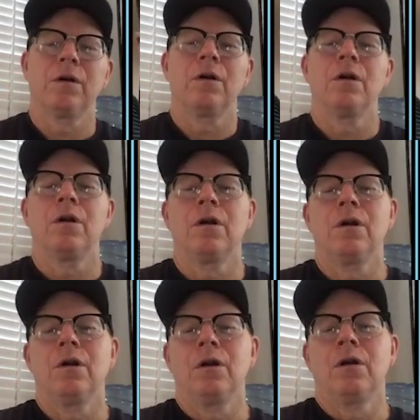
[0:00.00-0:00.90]

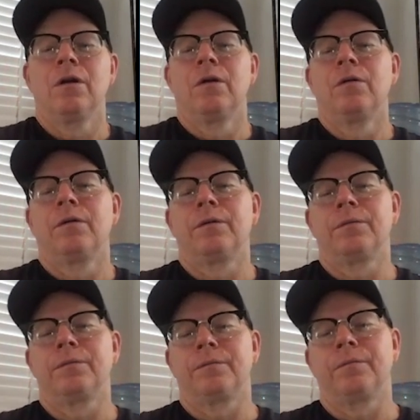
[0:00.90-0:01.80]

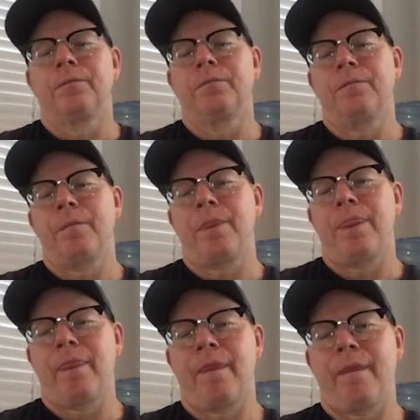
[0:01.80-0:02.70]

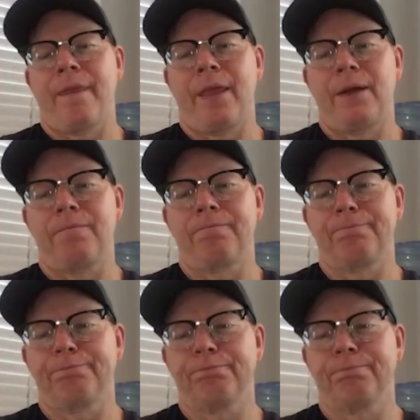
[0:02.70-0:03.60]

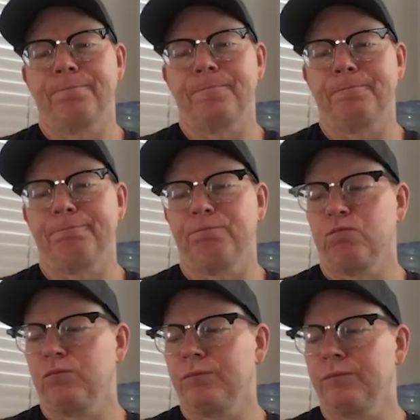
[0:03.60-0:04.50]

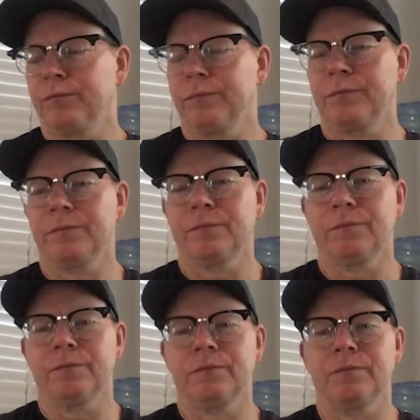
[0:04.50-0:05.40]

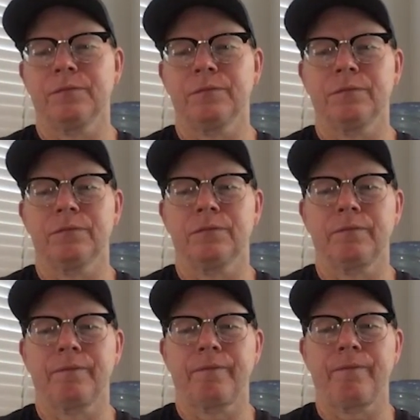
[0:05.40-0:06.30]

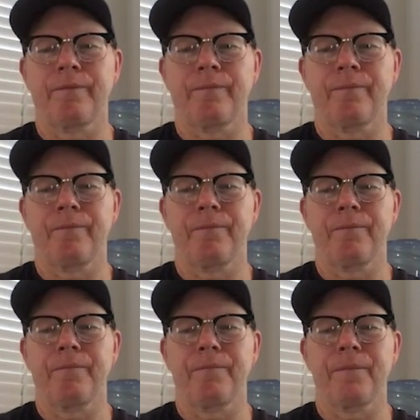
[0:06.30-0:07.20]

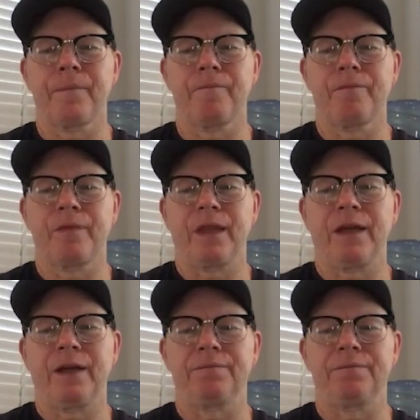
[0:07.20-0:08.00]
This person isn't speaking.